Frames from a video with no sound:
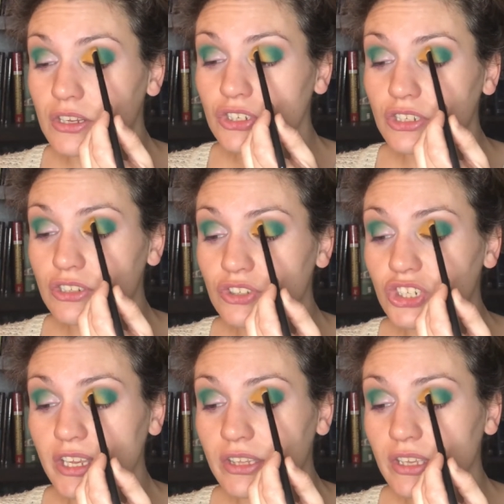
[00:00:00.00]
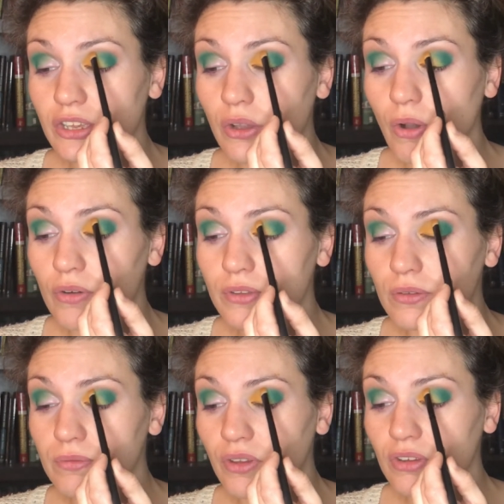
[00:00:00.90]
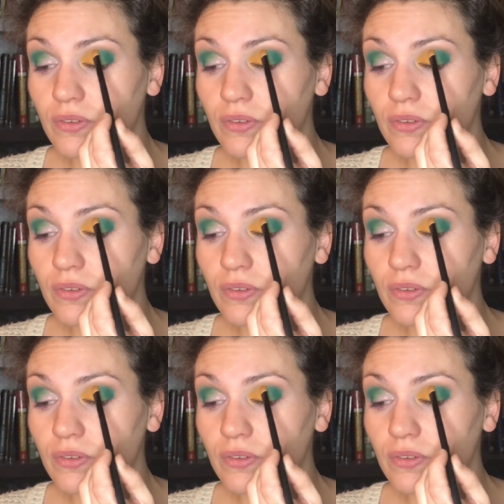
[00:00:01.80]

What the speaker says: just gently go over the very,